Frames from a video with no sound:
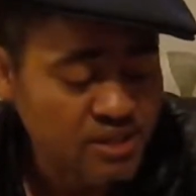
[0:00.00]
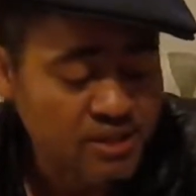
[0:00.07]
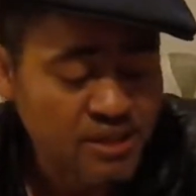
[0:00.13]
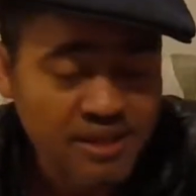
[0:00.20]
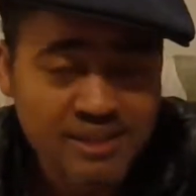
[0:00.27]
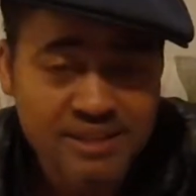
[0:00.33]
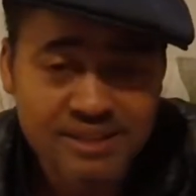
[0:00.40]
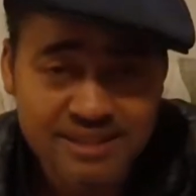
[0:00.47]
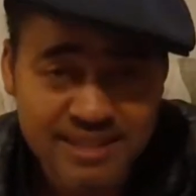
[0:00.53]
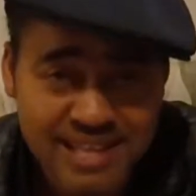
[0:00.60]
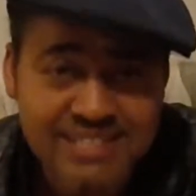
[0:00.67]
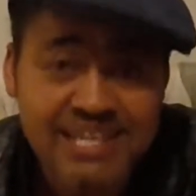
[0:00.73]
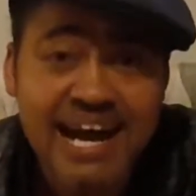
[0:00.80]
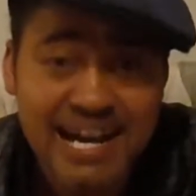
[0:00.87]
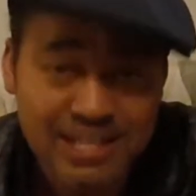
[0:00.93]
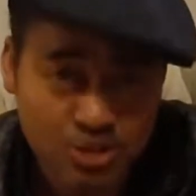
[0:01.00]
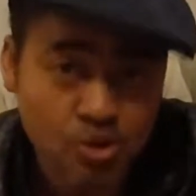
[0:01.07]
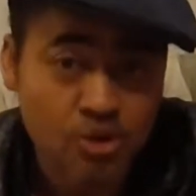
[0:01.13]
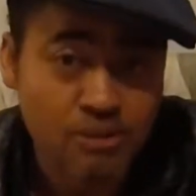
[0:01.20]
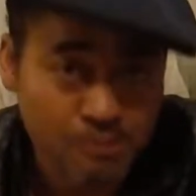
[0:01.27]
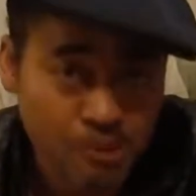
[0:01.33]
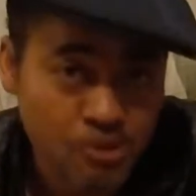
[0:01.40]
and that's a high
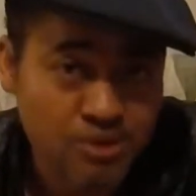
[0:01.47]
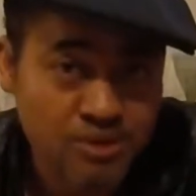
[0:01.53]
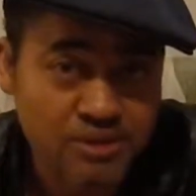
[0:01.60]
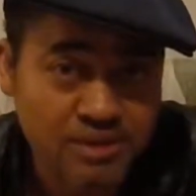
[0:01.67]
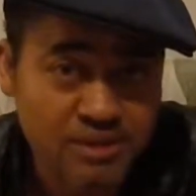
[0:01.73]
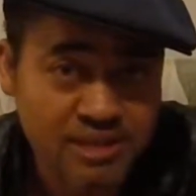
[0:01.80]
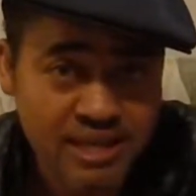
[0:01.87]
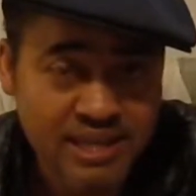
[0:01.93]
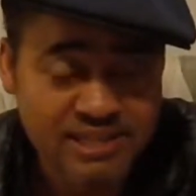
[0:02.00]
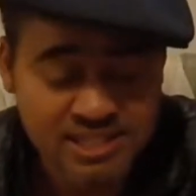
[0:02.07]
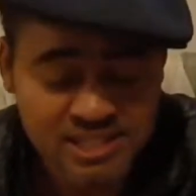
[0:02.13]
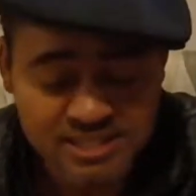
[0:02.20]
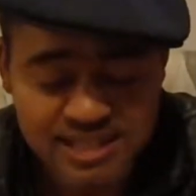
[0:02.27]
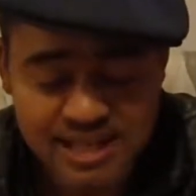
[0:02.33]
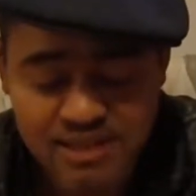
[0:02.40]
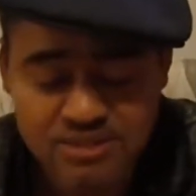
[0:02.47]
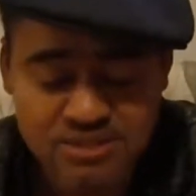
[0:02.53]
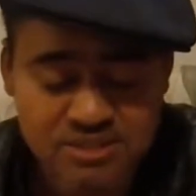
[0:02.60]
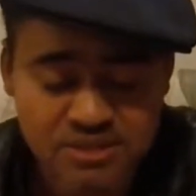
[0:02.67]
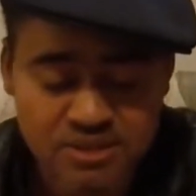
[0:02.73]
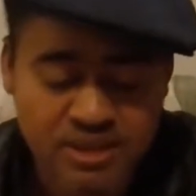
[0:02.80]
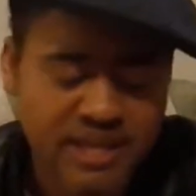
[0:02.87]
torque motor, the 18,000
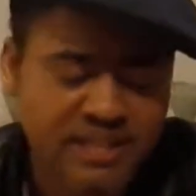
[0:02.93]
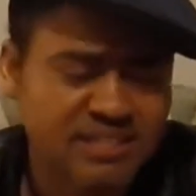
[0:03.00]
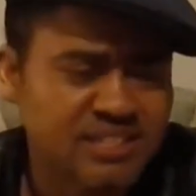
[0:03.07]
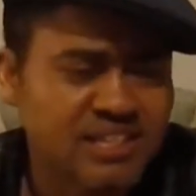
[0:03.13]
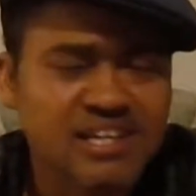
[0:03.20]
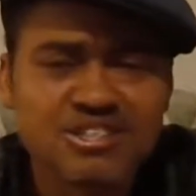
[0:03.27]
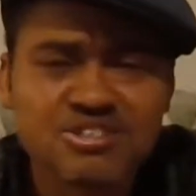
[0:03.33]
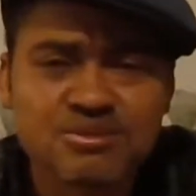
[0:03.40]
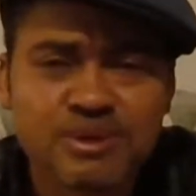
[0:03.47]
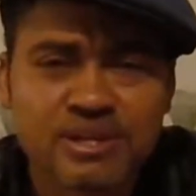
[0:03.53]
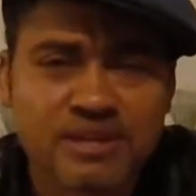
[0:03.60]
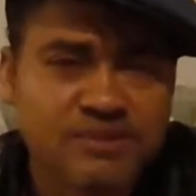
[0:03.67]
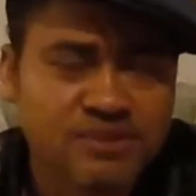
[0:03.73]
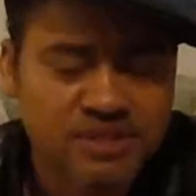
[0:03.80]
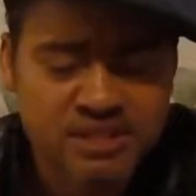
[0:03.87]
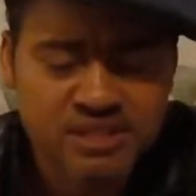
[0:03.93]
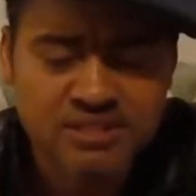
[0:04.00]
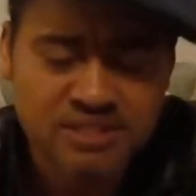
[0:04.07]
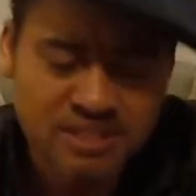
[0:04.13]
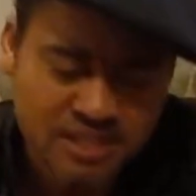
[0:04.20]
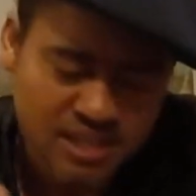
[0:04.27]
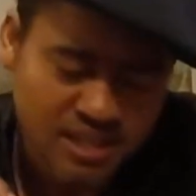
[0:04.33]
or 1800, whatever it is,
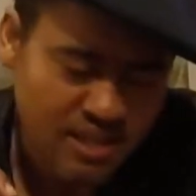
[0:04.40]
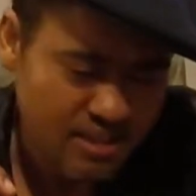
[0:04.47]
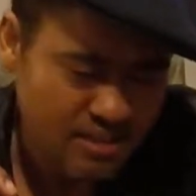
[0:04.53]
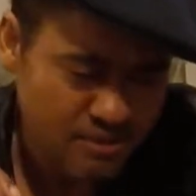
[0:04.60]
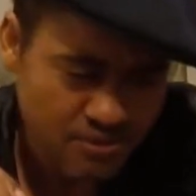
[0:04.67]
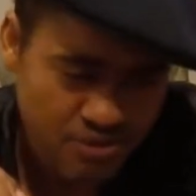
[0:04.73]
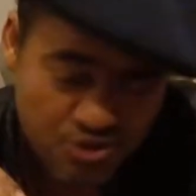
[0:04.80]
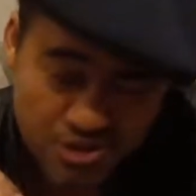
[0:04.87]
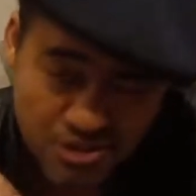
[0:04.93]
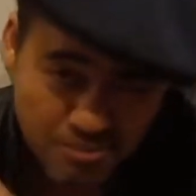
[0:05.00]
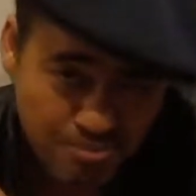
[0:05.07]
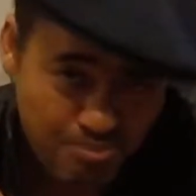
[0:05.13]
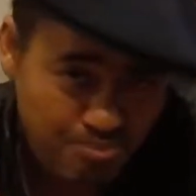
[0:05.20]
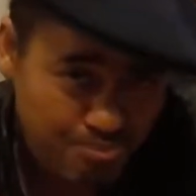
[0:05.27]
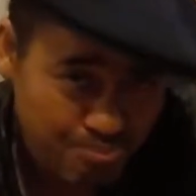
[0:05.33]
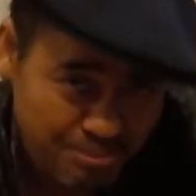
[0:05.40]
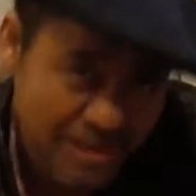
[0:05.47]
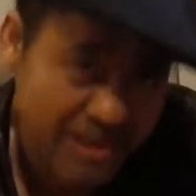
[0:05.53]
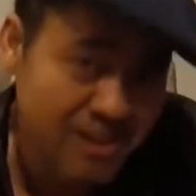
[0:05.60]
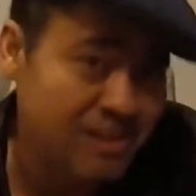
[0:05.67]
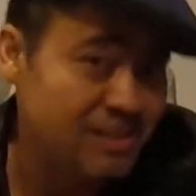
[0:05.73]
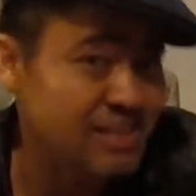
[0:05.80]
and you could
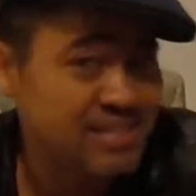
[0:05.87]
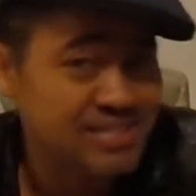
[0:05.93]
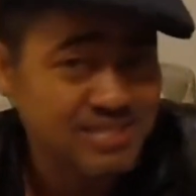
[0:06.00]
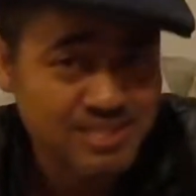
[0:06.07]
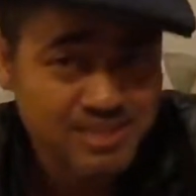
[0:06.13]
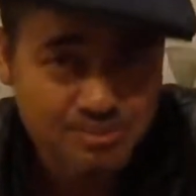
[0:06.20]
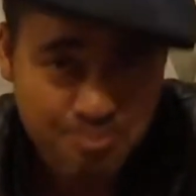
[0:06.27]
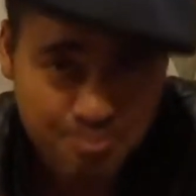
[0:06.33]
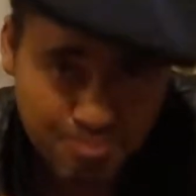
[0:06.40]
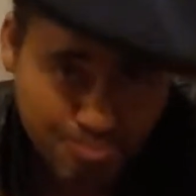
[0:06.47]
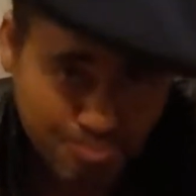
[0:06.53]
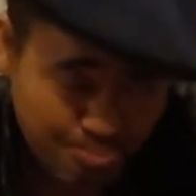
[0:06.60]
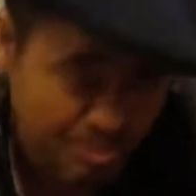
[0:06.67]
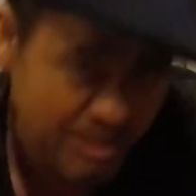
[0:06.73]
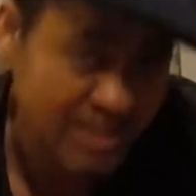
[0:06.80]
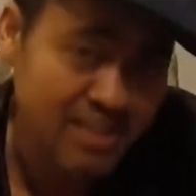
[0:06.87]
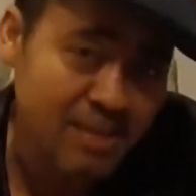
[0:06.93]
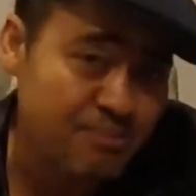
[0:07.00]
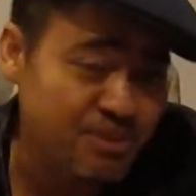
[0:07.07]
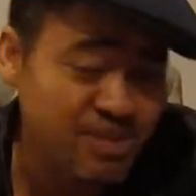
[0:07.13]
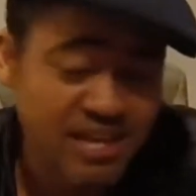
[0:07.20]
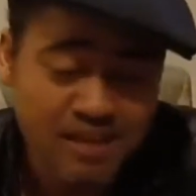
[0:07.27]
barely spin. I
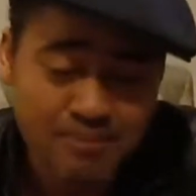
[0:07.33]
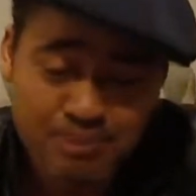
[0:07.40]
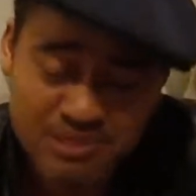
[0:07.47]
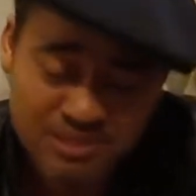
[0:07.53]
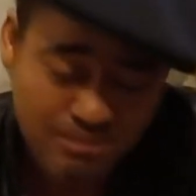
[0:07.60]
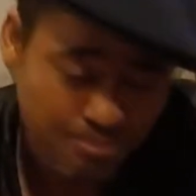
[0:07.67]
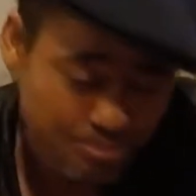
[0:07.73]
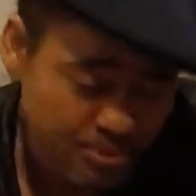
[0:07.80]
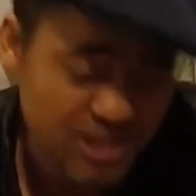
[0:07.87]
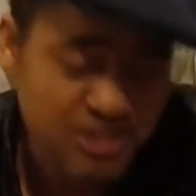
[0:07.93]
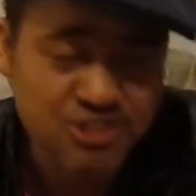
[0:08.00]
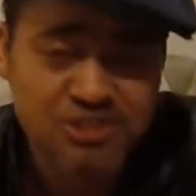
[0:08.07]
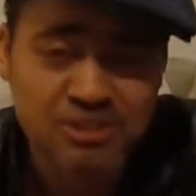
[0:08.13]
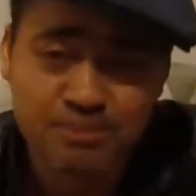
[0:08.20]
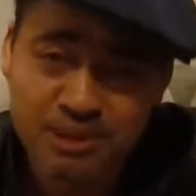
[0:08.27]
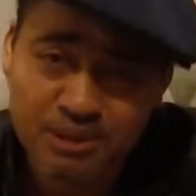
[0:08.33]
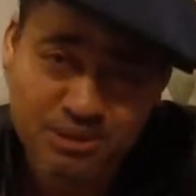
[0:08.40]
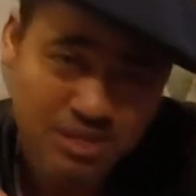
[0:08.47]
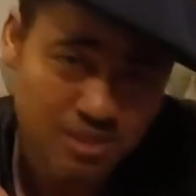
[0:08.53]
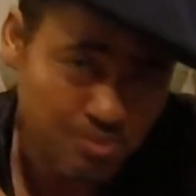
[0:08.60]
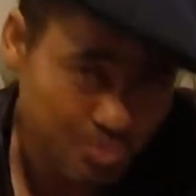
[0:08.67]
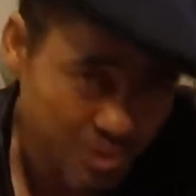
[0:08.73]
mean, you got to put some pressure to be able to
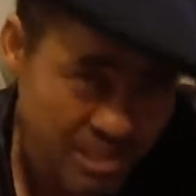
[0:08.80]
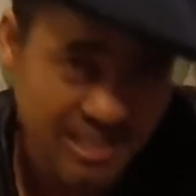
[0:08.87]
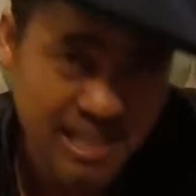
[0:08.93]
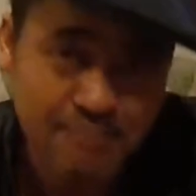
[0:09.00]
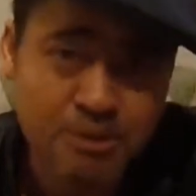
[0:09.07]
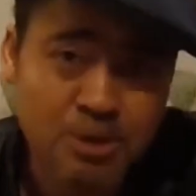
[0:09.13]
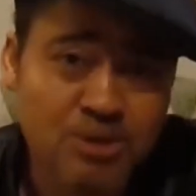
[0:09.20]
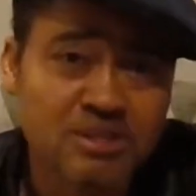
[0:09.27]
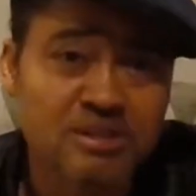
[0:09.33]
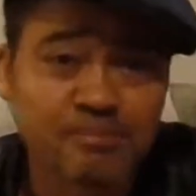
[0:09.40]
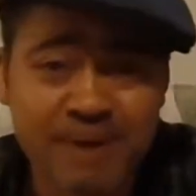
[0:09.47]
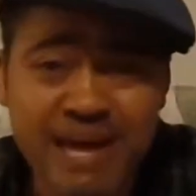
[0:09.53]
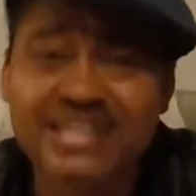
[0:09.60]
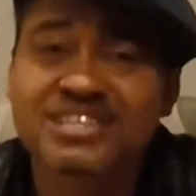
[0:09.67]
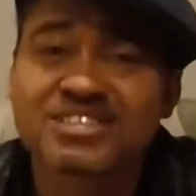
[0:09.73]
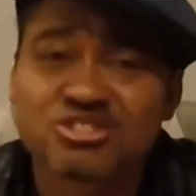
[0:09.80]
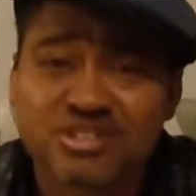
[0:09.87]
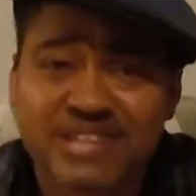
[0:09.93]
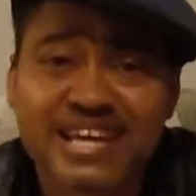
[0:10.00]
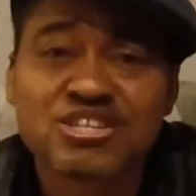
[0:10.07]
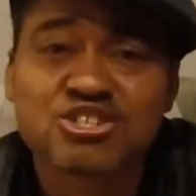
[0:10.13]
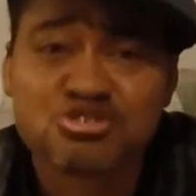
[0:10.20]
spin that motor. The magnets are
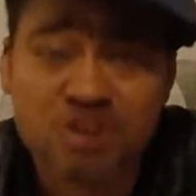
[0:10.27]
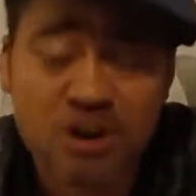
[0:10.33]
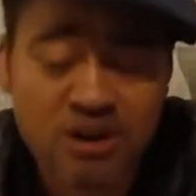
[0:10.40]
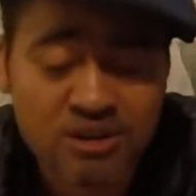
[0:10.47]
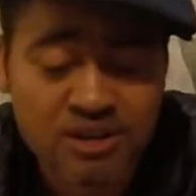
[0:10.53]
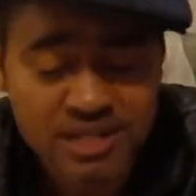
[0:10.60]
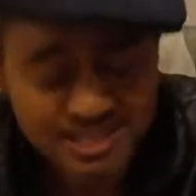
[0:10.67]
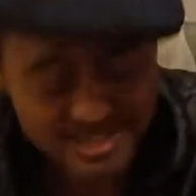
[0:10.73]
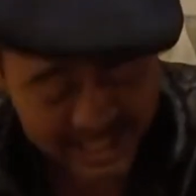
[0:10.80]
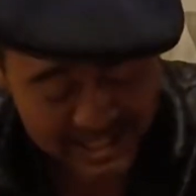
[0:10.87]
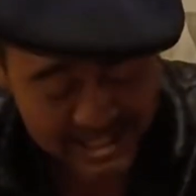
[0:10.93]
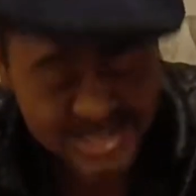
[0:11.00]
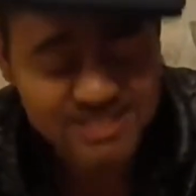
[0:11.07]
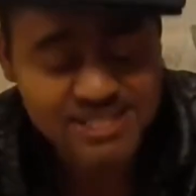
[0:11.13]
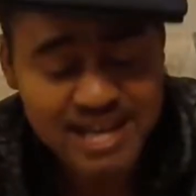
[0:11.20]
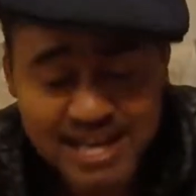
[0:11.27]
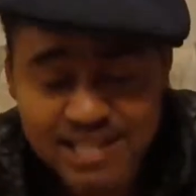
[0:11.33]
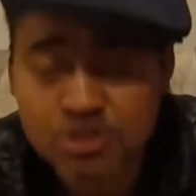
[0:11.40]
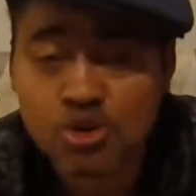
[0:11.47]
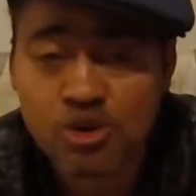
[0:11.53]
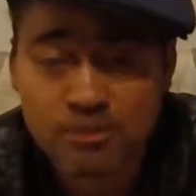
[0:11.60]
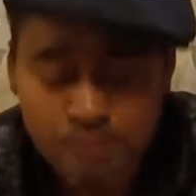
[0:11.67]
that strong. Now that's a high
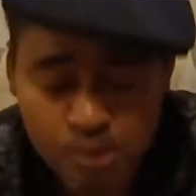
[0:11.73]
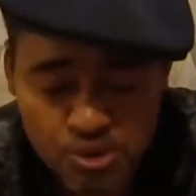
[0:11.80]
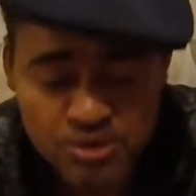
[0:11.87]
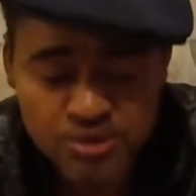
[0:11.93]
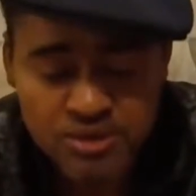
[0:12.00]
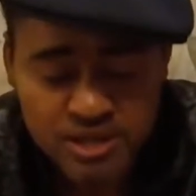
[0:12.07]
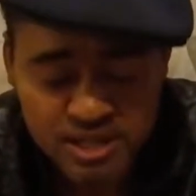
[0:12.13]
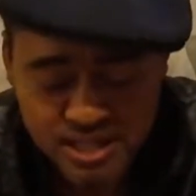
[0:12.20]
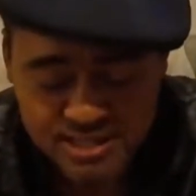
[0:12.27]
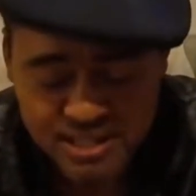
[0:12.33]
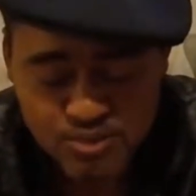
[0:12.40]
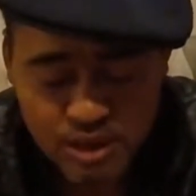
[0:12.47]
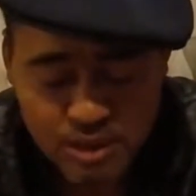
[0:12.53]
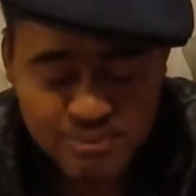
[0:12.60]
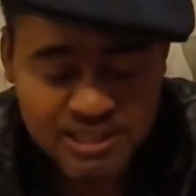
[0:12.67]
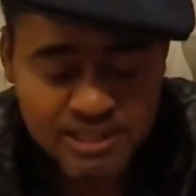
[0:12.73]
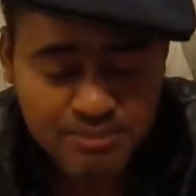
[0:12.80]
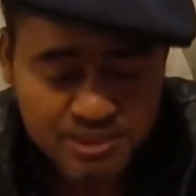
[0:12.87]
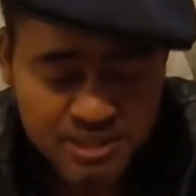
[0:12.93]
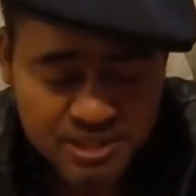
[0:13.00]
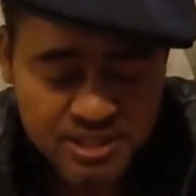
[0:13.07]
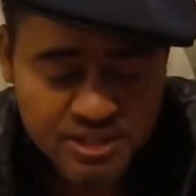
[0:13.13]
torque motor, and that's why I plan to
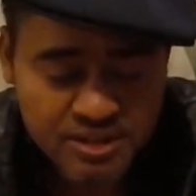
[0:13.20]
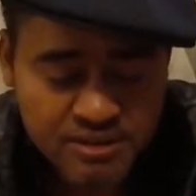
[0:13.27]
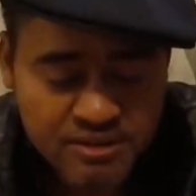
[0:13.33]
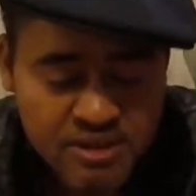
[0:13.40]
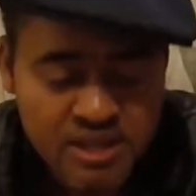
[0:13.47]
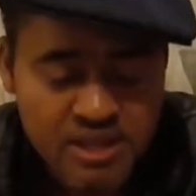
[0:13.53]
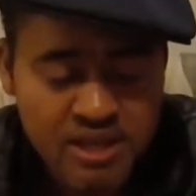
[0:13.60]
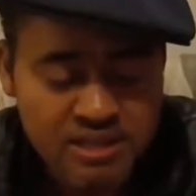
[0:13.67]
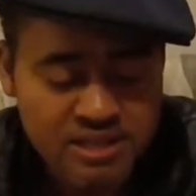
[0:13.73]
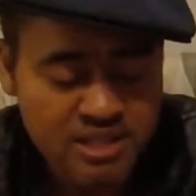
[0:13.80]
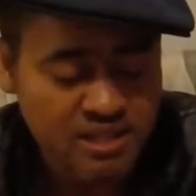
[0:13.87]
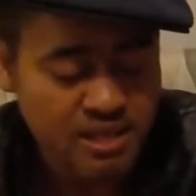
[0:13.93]
put in here. Another